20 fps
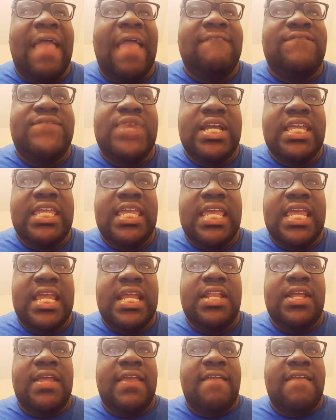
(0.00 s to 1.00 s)
and
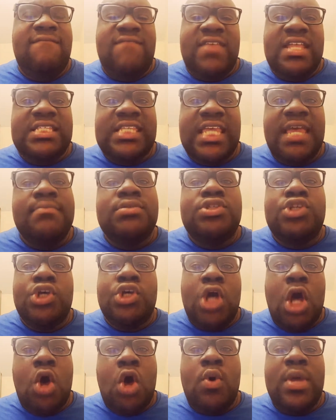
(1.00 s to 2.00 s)
fucking convinced him
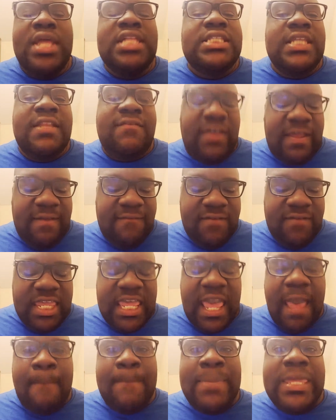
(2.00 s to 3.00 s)
to go into the fucking
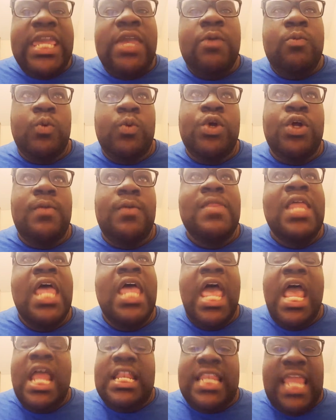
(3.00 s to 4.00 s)
VIP room.
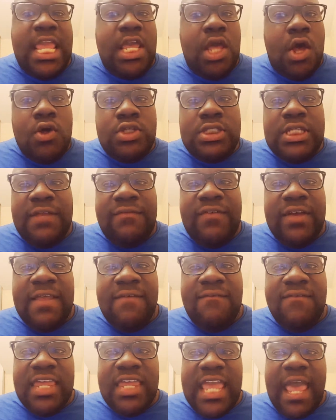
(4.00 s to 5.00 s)
They goes to the
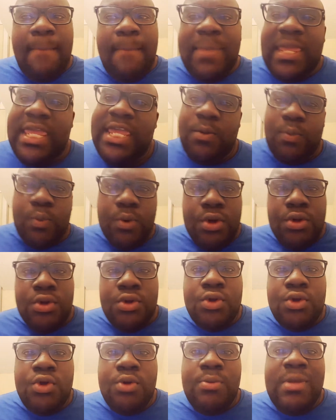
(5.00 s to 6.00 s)
fucking VIP
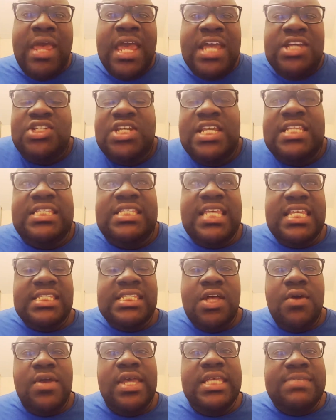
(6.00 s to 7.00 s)
room. She
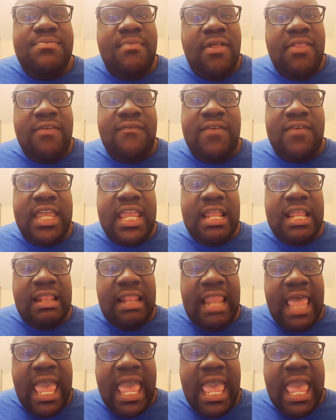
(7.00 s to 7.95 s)
sits on his motherfucking